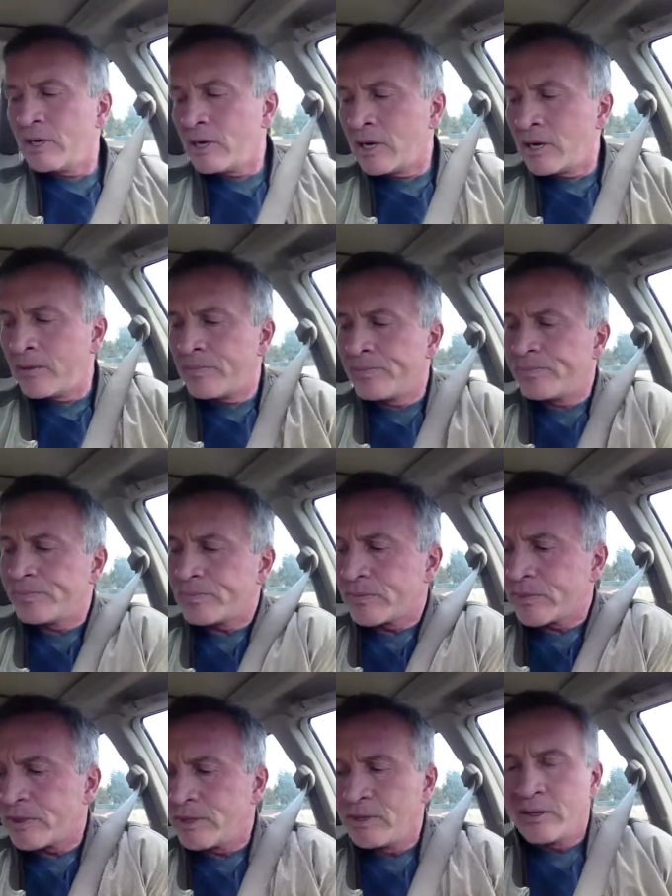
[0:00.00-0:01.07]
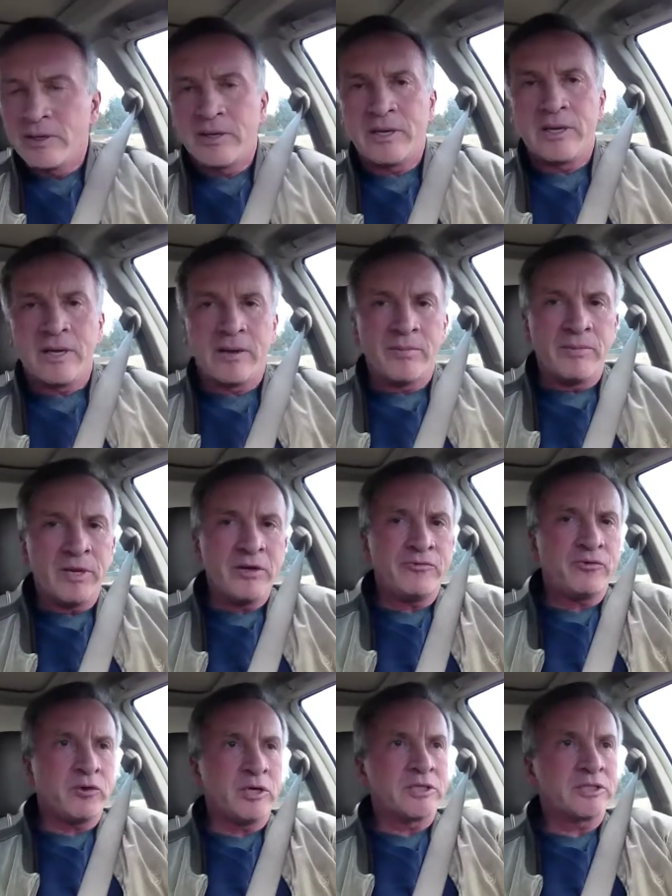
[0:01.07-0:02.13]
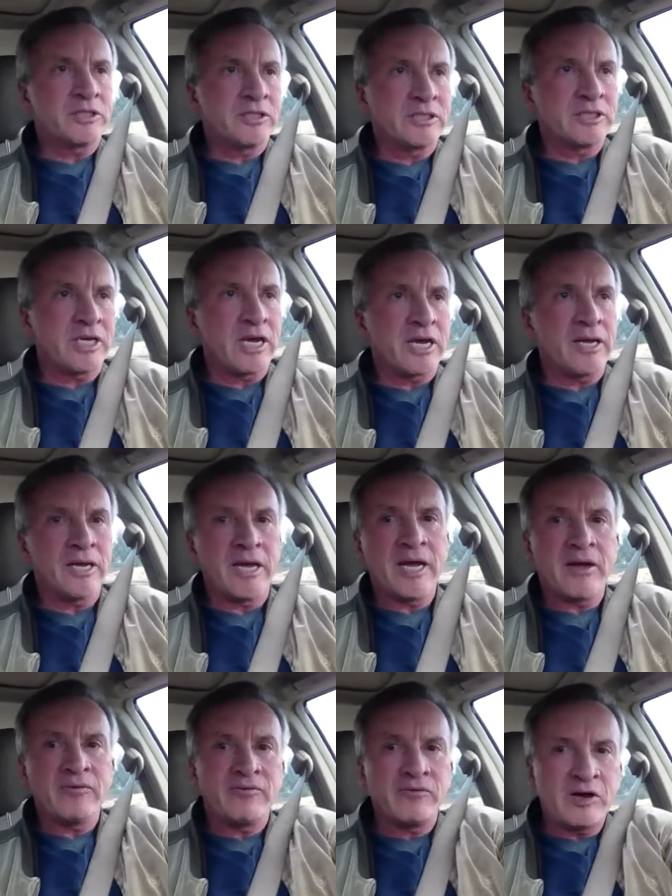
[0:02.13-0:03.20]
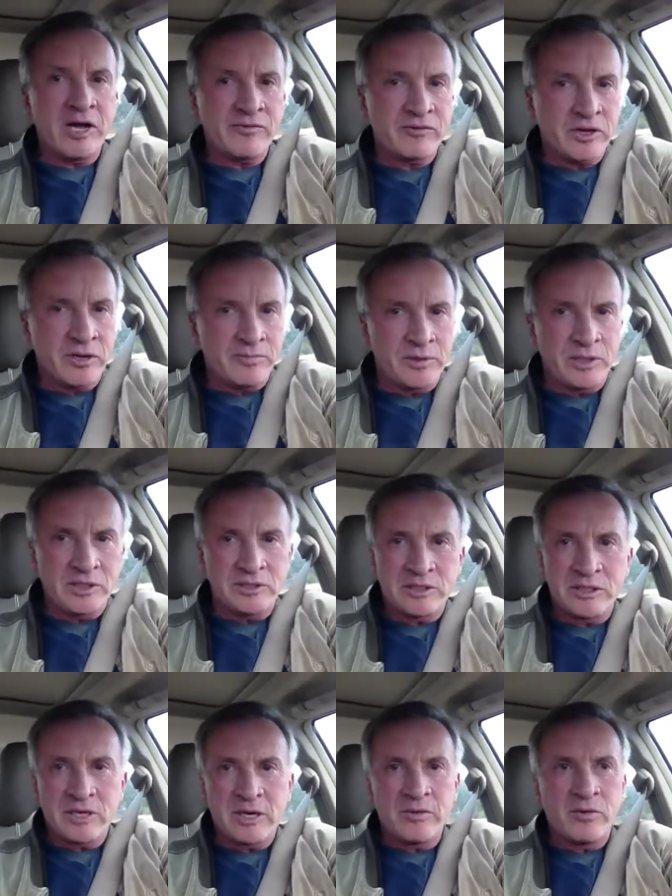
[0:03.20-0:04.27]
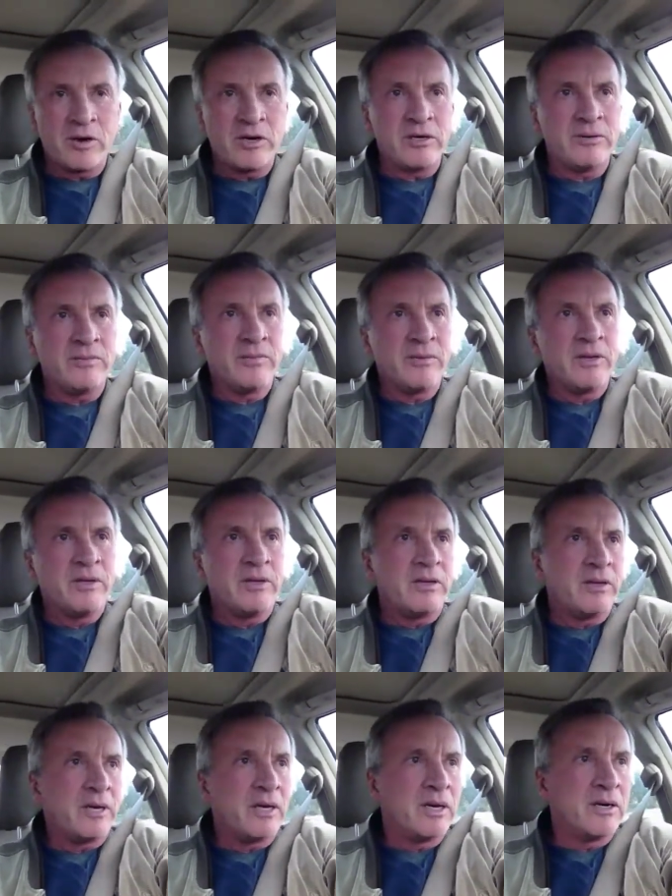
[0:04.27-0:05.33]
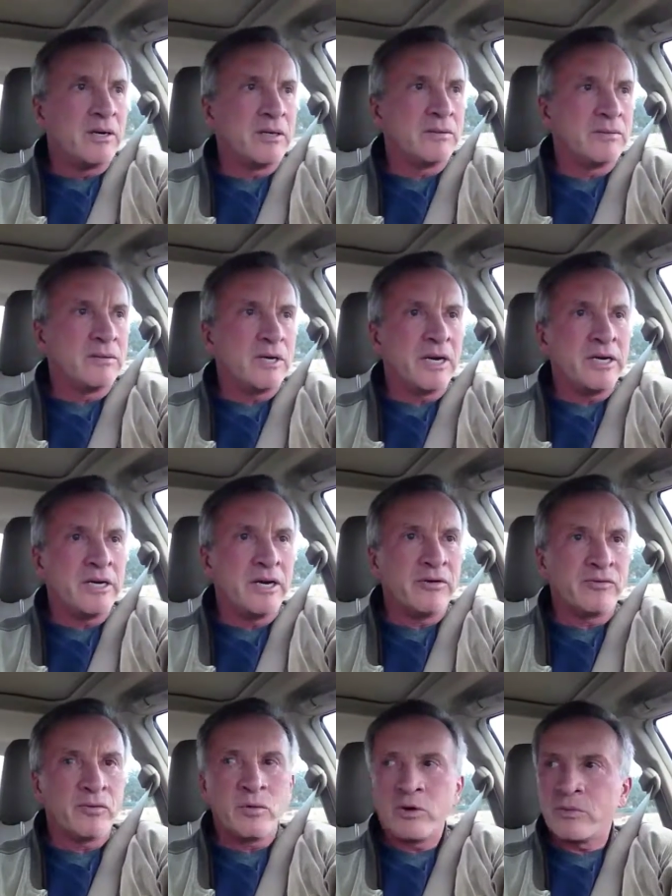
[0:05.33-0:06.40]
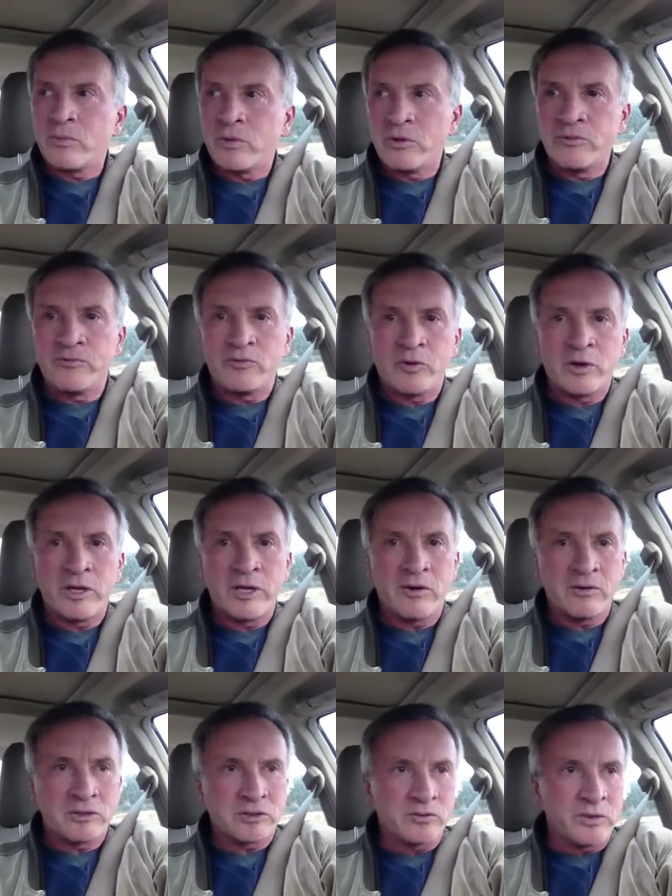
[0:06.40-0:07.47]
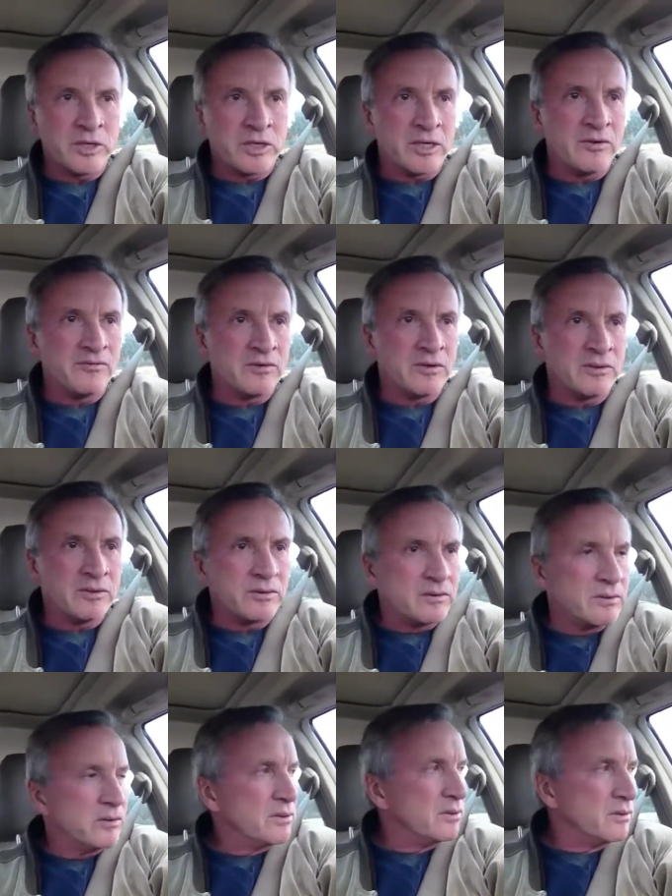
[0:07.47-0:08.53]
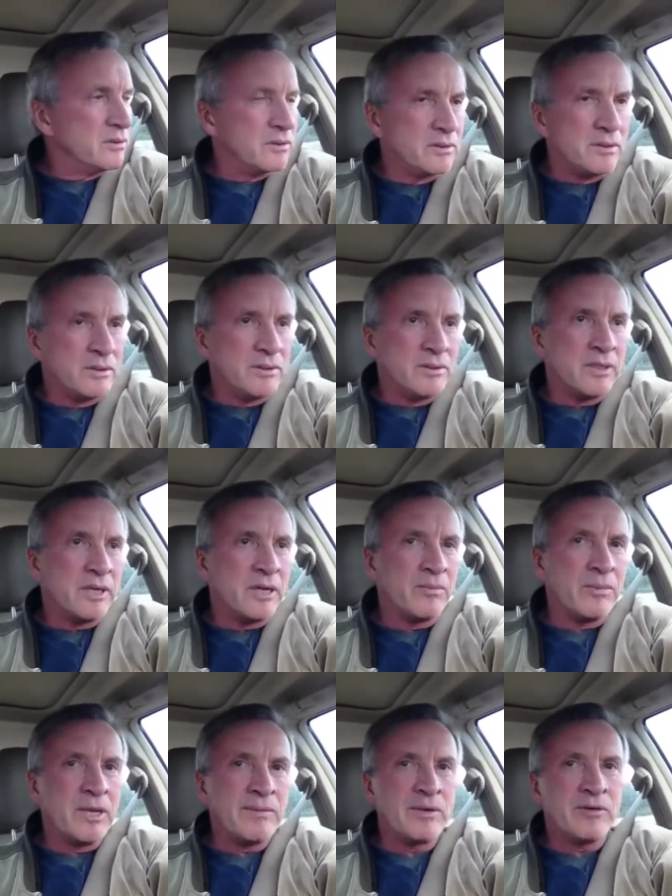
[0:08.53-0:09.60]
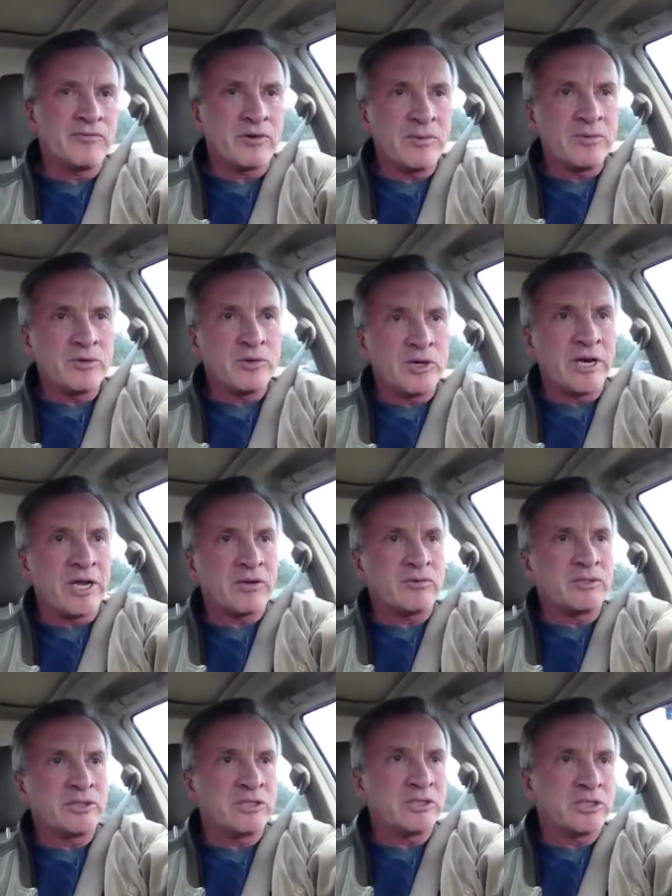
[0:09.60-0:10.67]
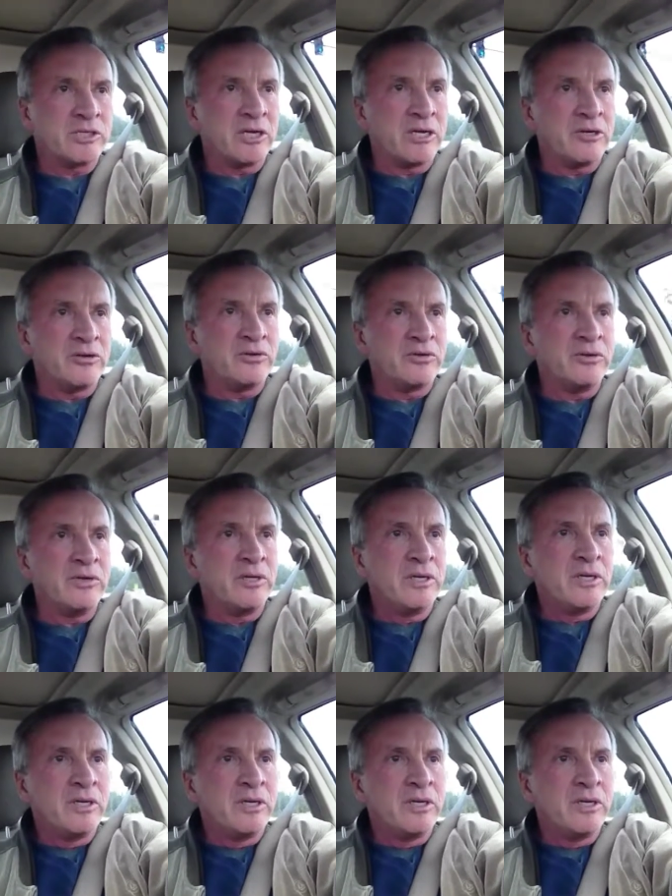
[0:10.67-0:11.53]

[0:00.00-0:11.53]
Uh, me, for instance, I have five companies that I run, and I, I never work more than 40 hours a week, even now. Maybe if I'm doing an acquisition, I do.